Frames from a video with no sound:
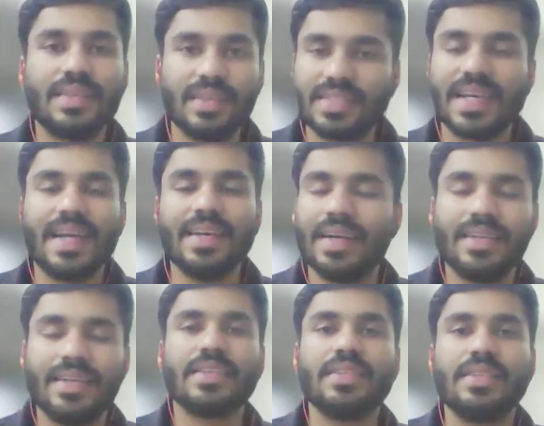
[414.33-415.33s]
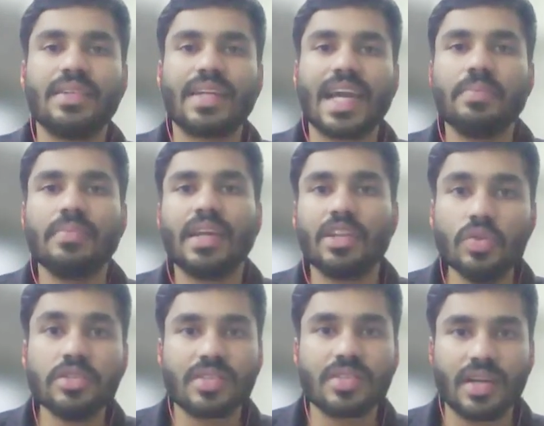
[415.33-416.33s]
decided that this is the time that
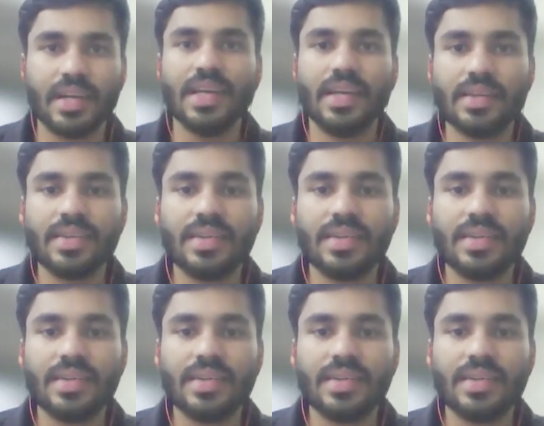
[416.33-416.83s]
you'll study in.